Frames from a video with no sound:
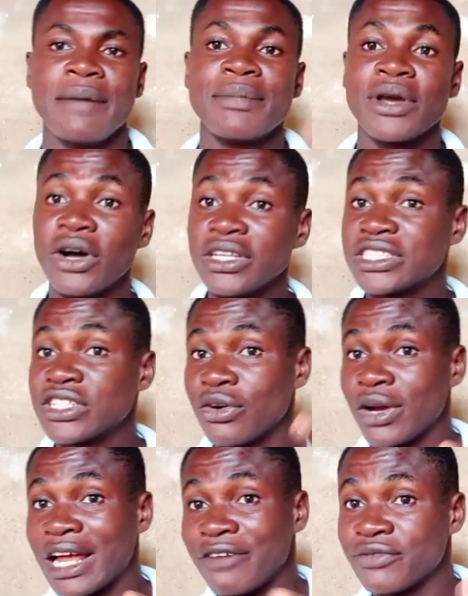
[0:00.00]
because the
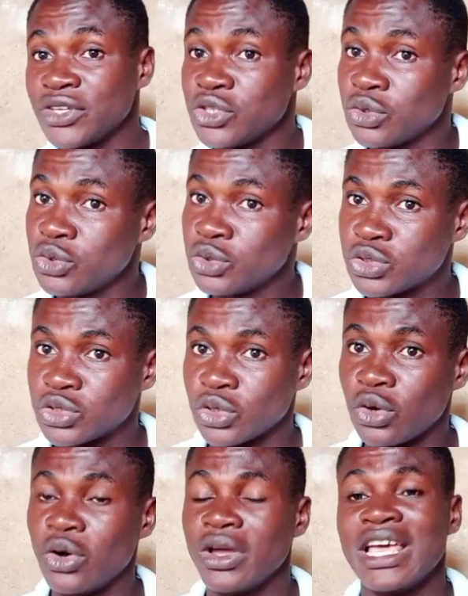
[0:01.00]
other video you
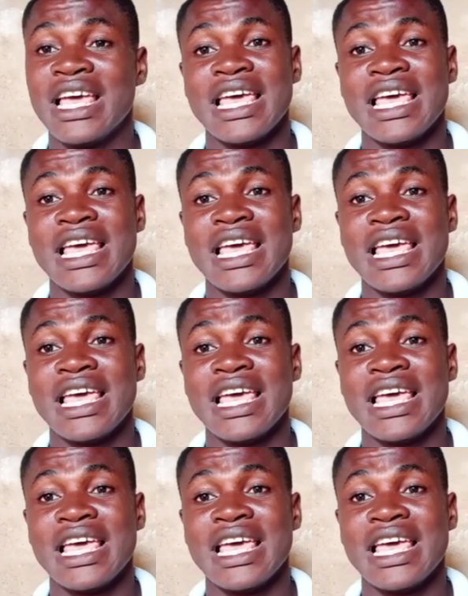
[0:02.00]
saw,